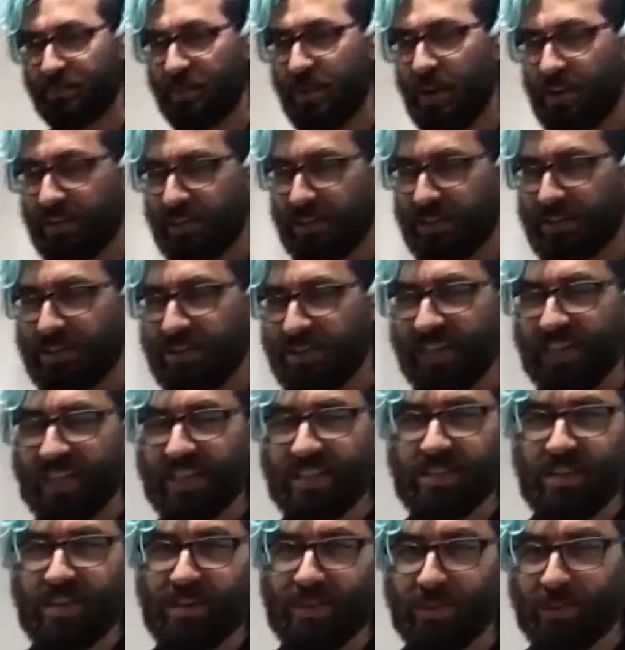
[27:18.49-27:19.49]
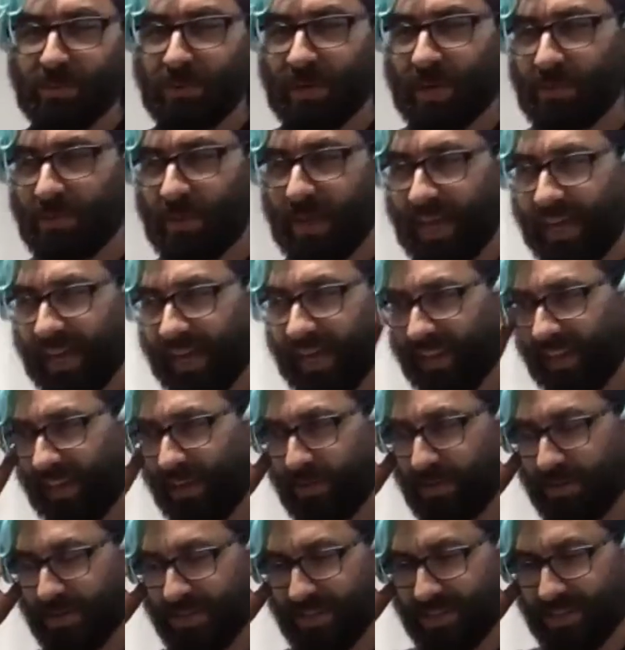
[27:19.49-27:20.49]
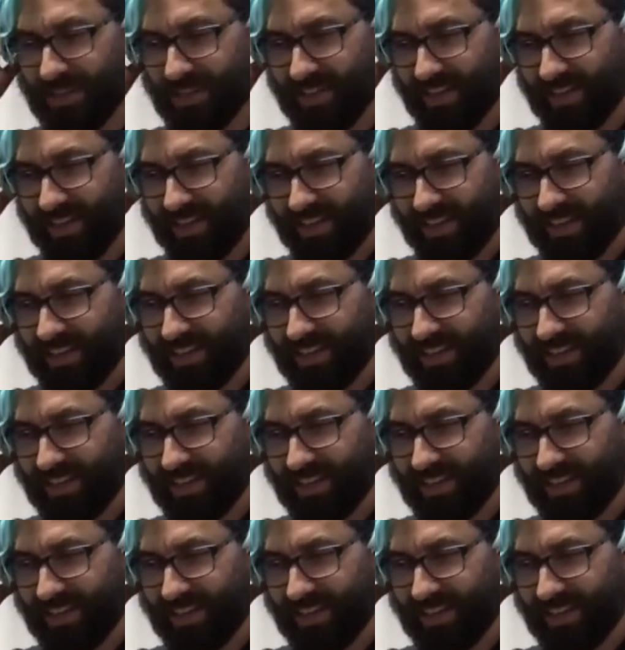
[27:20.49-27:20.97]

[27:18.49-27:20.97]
polished it is all the way back, that was